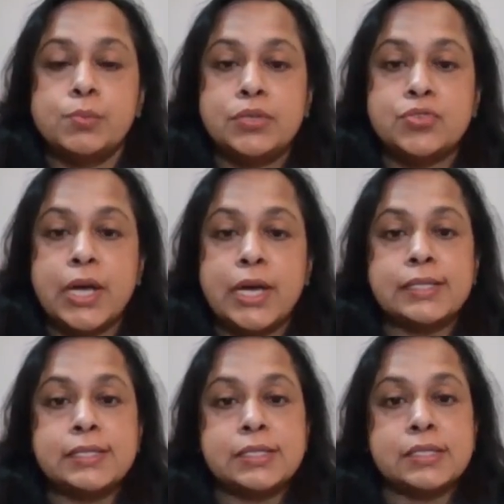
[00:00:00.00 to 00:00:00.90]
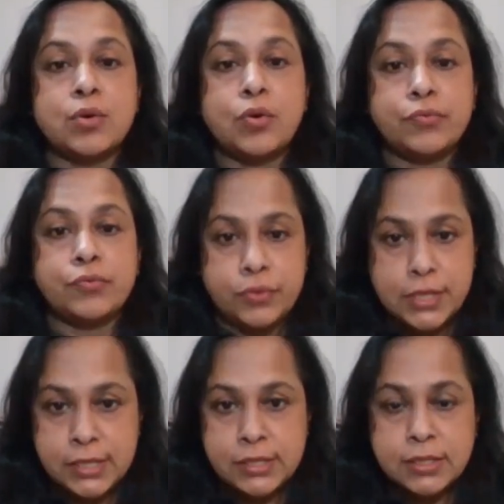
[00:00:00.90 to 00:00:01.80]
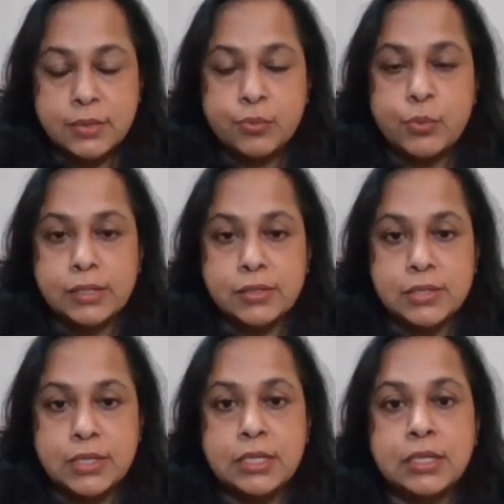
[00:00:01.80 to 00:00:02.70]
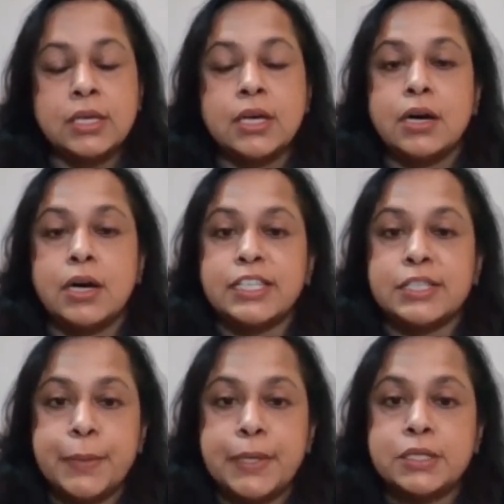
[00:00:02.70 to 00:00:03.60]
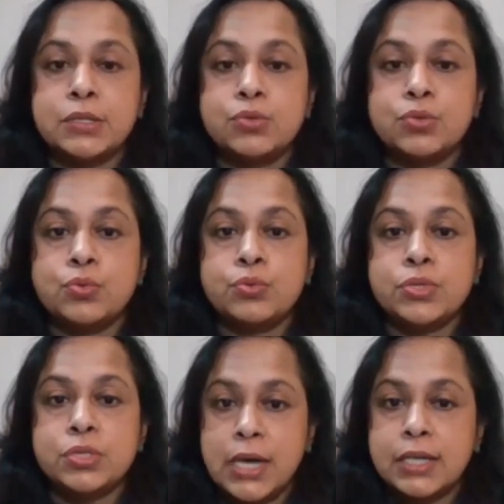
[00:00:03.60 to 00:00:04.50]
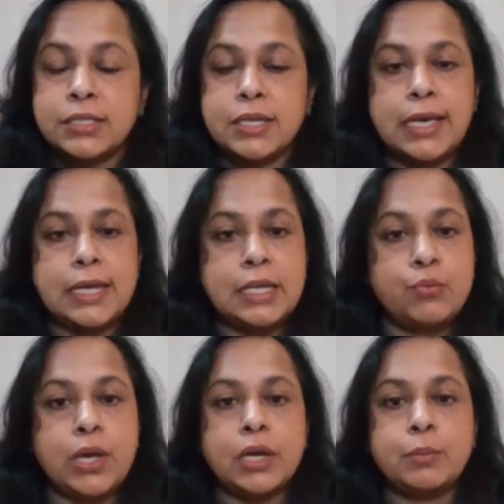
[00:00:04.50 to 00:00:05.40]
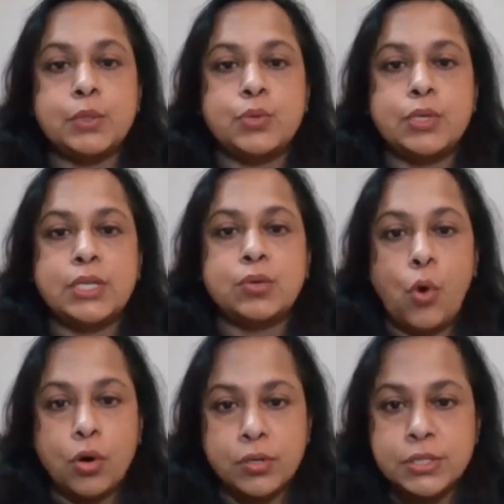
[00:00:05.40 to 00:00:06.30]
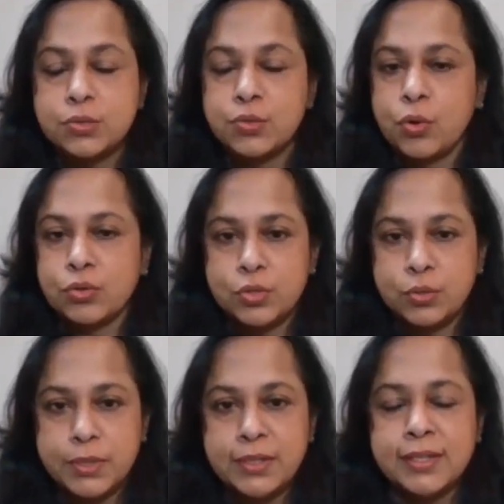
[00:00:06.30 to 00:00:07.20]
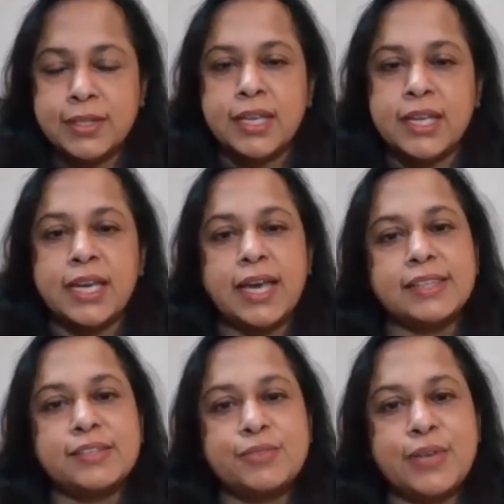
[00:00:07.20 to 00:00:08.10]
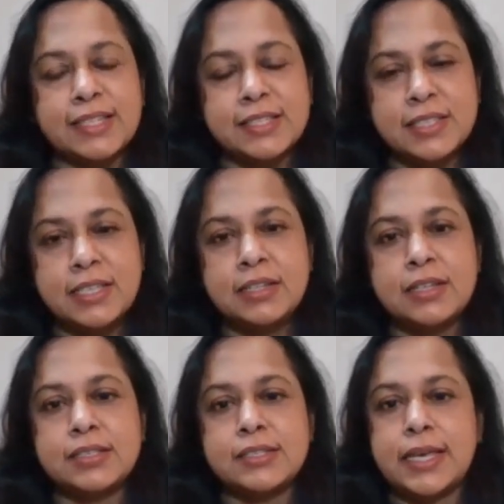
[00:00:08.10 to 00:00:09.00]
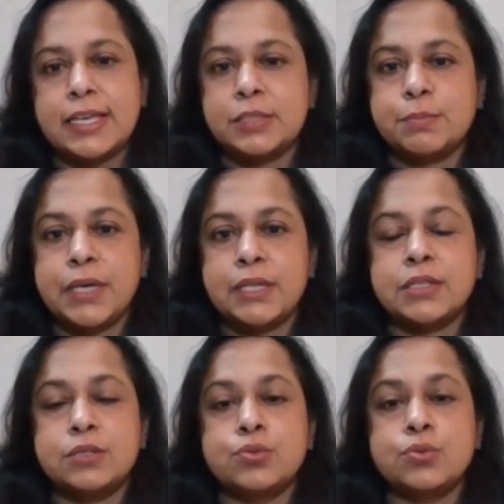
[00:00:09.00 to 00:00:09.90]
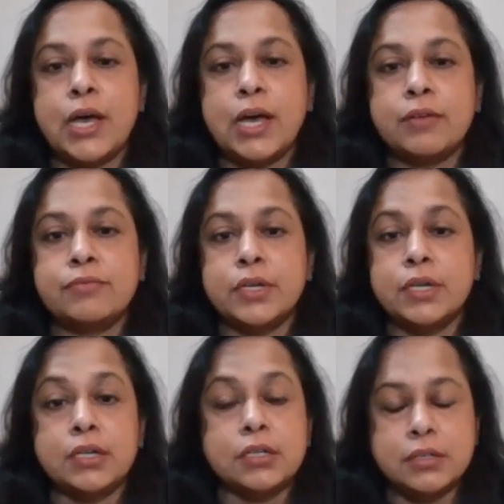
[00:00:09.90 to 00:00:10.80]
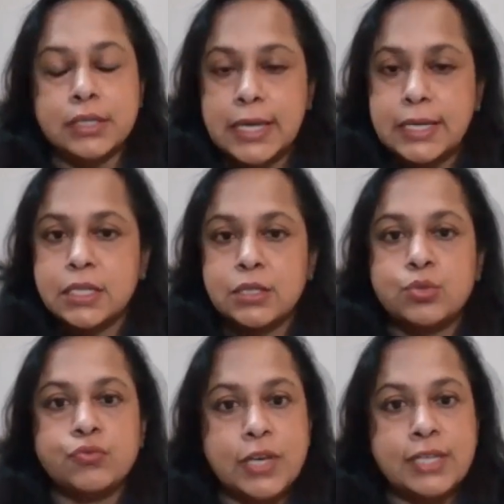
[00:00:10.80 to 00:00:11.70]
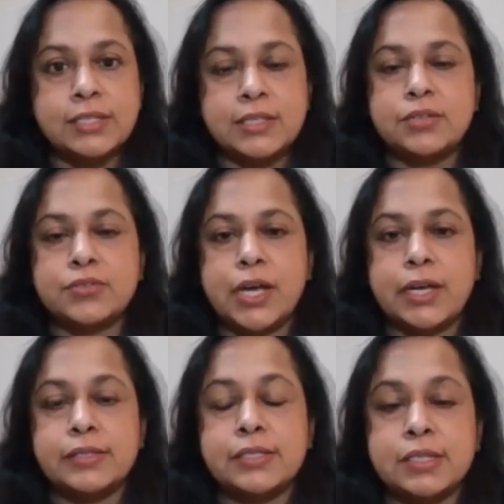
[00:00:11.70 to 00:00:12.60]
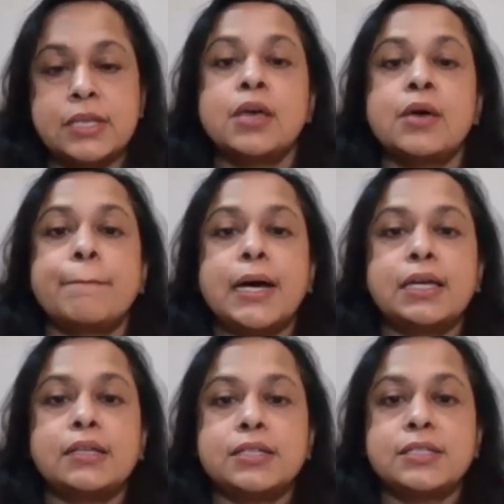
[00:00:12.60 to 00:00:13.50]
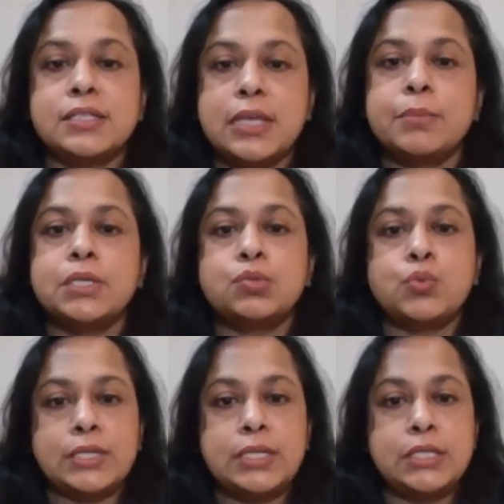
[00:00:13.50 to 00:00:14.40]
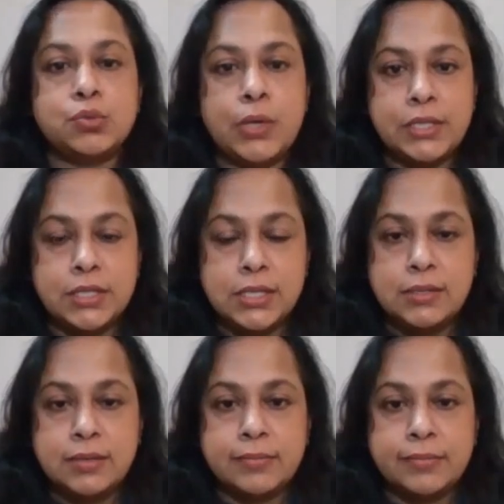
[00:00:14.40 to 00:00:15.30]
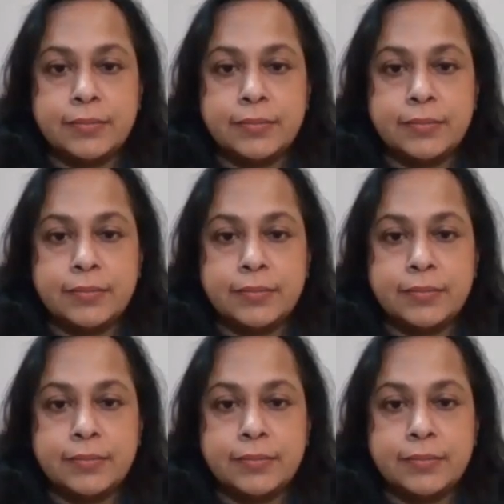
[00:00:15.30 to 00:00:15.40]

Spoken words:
human trials of this vaccine are expected to start anywhere between August to October, and the vaccine is expected to have get into phase 3 trials by December 2020.